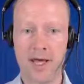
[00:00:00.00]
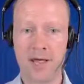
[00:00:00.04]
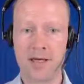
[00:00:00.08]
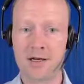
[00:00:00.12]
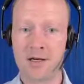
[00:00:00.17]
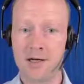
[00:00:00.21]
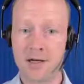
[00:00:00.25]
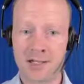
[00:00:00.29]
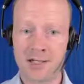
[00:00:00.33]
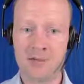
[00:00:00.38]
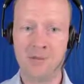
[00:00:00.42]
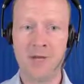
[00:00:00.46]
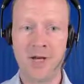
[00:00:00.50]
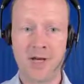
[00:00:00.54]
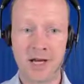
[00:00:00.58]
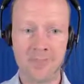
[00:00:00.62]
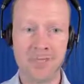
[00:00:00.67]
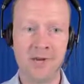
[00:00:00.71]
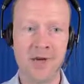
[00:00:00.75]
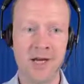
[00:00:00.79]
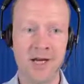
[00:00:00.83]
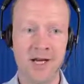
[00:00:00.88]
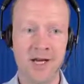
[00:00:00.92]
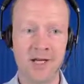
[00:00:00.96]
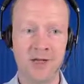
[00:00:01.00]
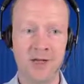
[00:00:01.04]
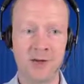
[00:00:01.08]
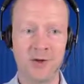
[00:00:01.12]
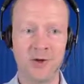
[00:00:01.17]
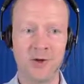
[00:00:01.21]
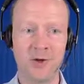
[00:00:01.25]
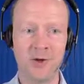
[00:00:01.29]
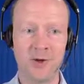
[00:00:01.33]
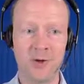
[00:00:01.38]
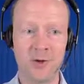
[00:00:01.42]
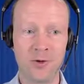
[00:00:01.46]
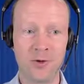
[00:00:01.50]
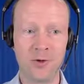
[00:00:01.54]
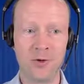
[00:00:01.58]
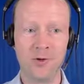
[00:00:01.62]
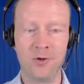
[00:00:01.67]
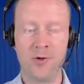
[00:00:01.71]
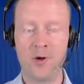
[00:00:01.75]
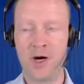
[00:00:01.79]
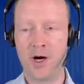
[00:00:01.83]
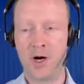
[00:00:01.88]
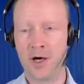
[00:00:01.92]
It can't be dependent on you